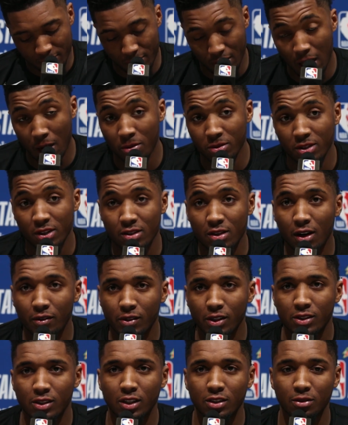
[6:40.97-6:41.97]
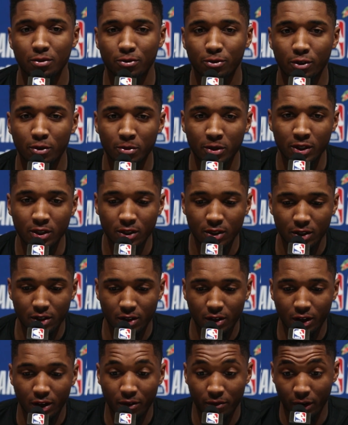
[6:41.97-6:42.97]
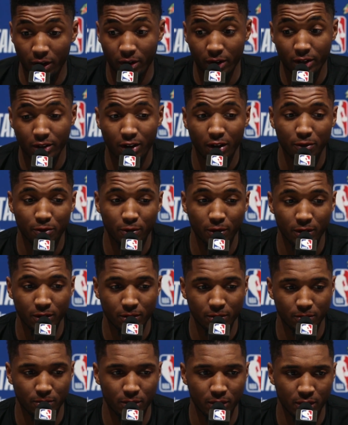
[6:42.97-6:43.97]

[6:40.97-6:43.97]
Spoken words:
That was a tough decision for me, a very tough one.